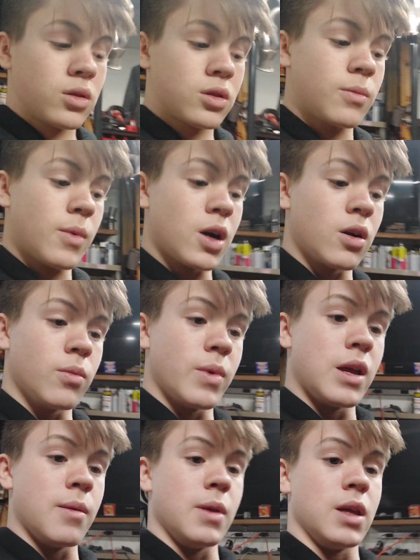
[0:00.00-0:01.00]
Tomorrow,
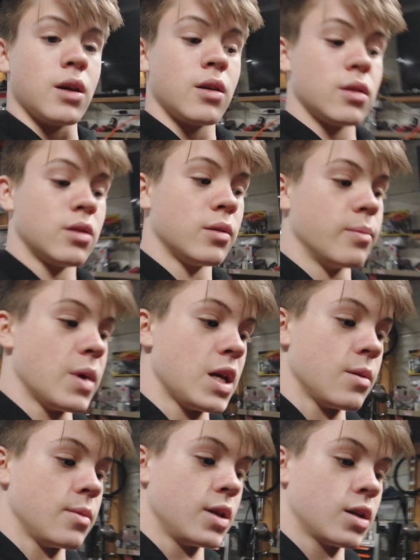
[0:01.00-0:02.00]
maybe,
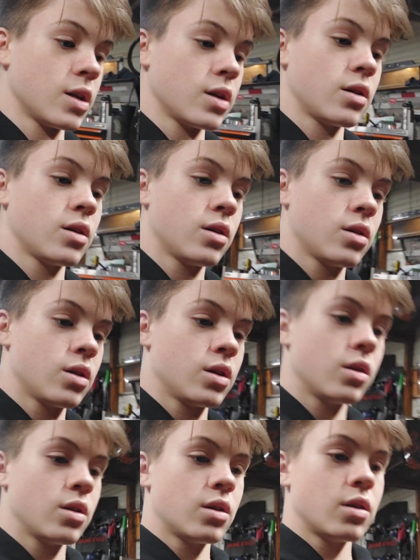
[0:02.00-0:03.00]
maybe.
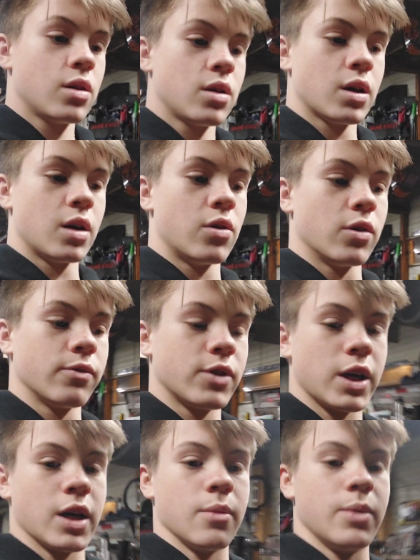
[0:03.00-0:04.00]
I don't know if they
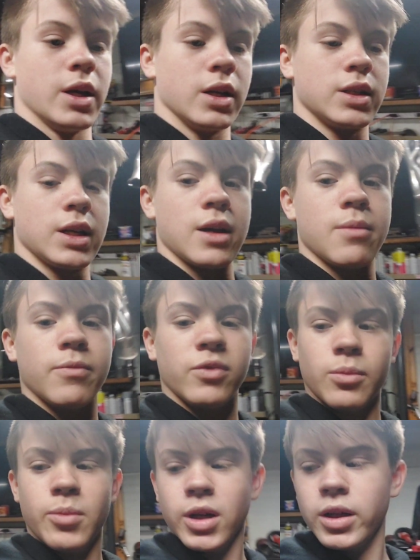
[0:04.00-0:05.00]
gotta be on time for
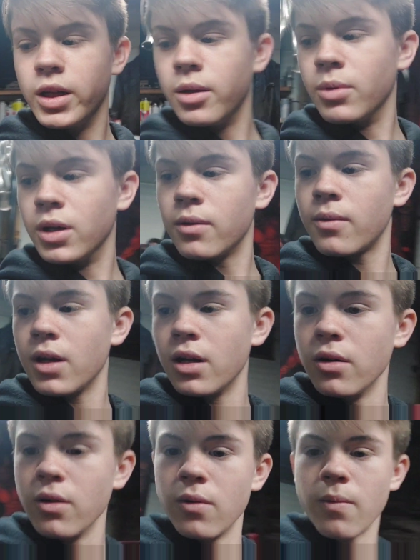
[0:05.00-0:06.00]
Monday, but I don't
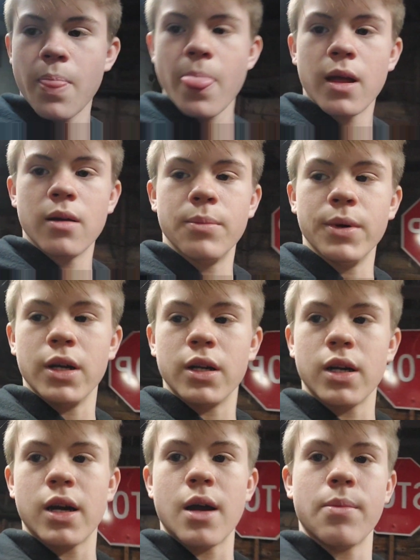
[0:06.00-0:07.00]
know. But
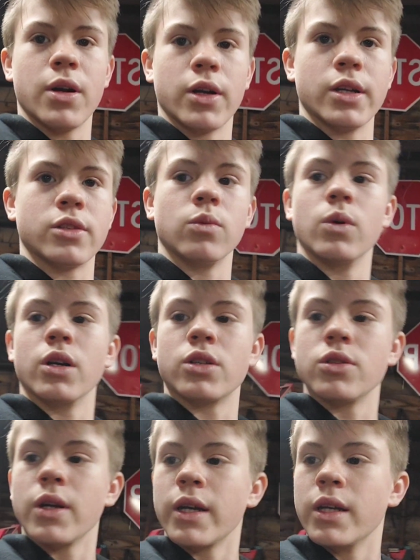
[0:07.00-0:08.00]
I better get to work
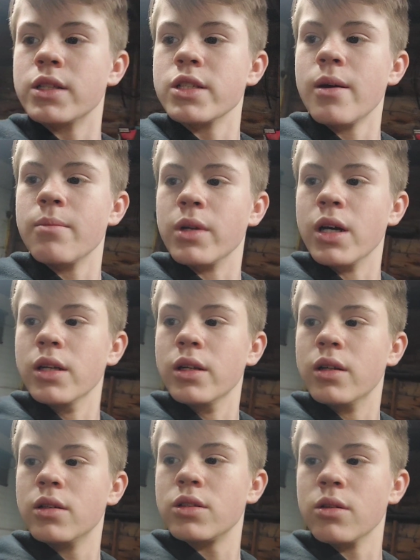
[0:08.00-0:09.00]
so I can get something done,
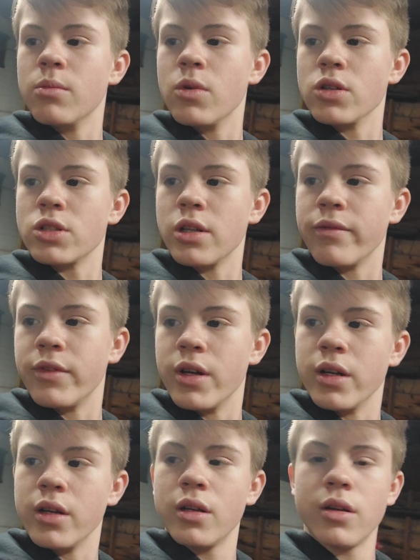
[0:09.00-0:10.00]
some more stuff
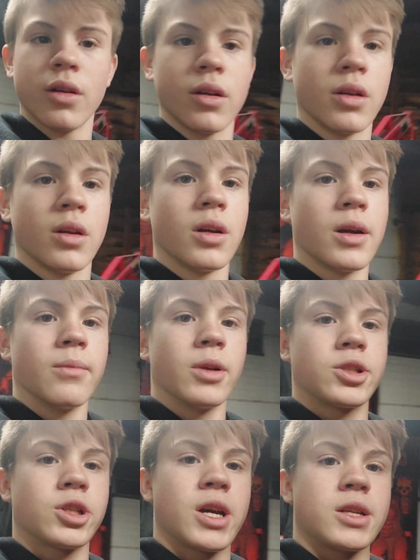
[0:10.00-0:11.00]
done. I'm let
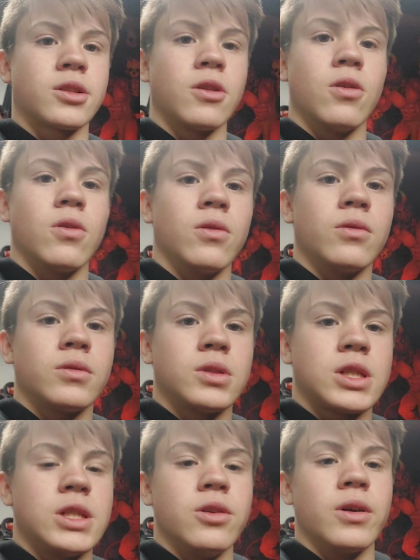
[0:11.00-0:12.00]
you guys go.
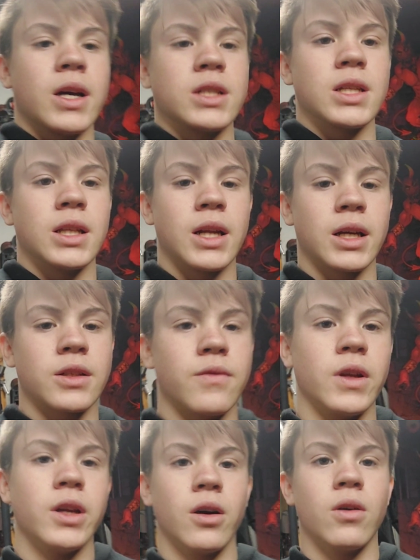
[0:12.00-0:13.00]
See you guys in the next
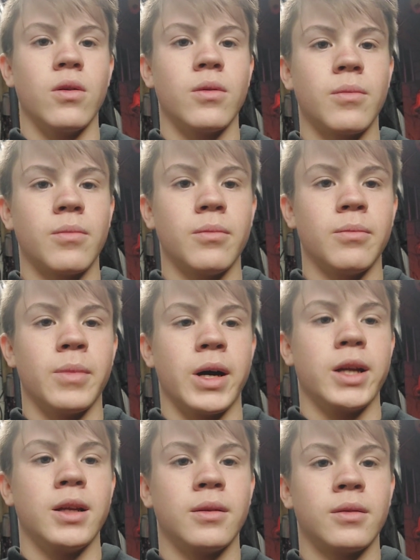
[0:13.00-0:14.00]
video.
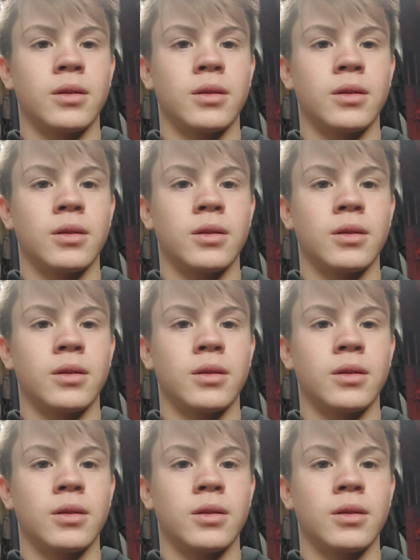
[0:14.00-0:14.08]
Bye.